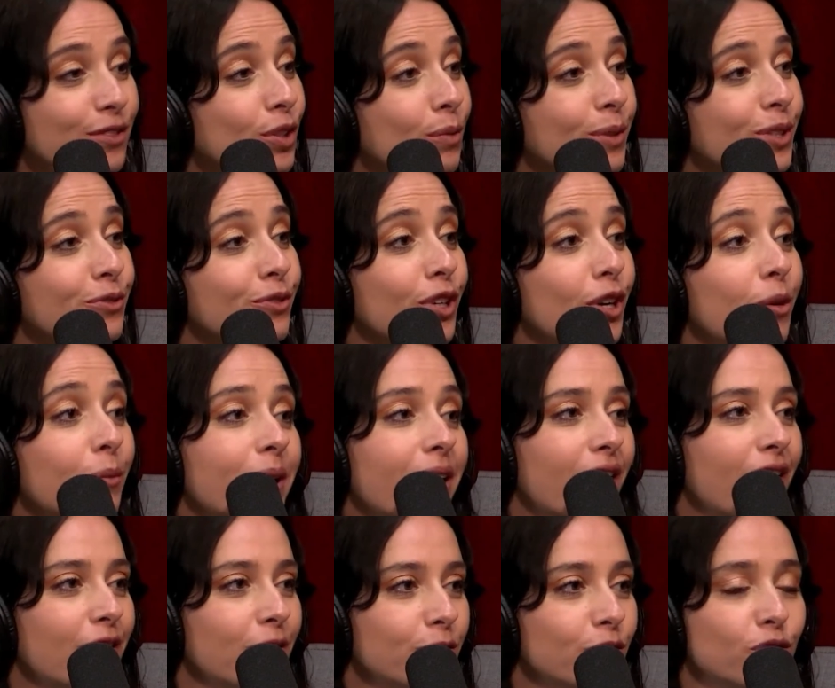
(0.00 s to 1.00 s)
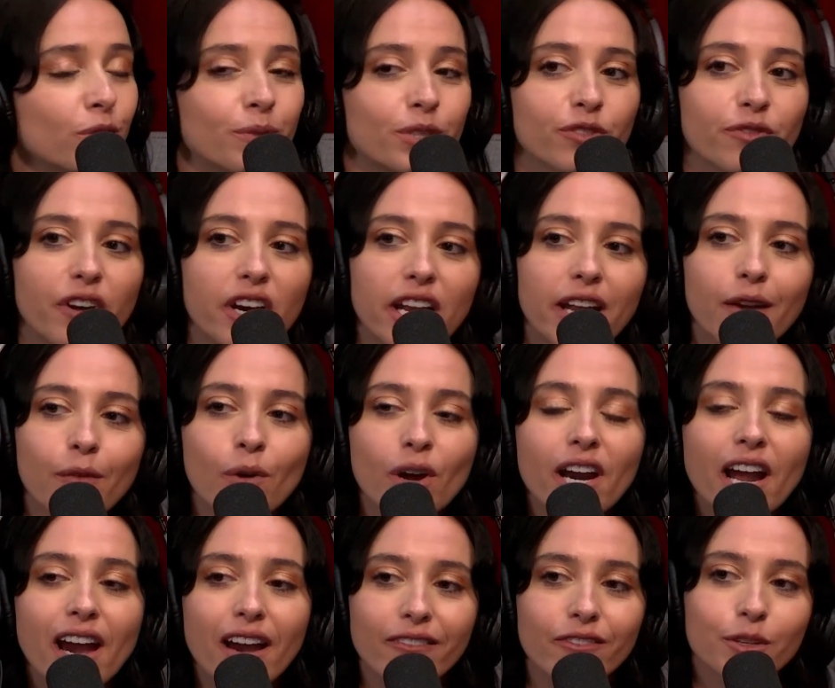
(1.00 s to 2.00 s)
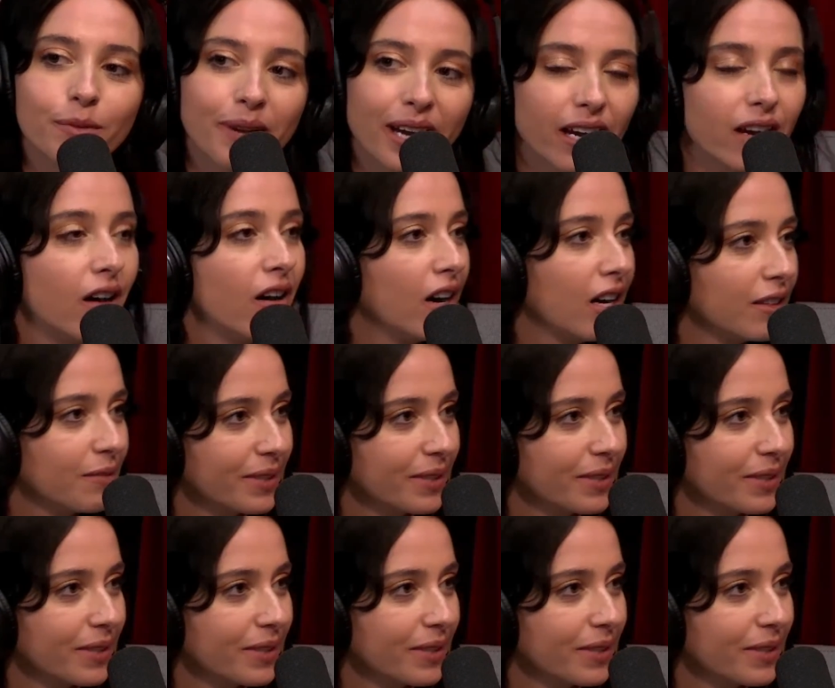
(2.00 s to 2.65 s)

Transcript: so much for coming on. It was so much fun. I want to have you back on